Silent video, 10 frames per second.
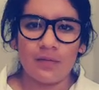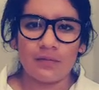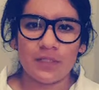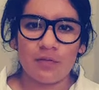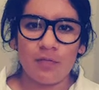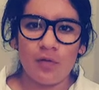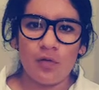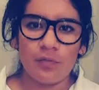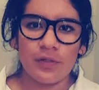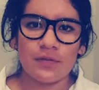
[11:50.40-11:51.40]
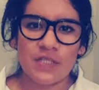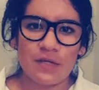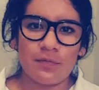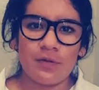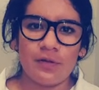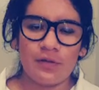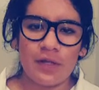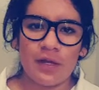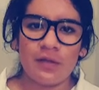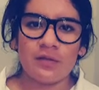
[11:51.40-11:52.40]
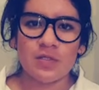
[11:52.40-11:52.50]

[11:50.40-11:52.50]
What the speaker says: The following table 9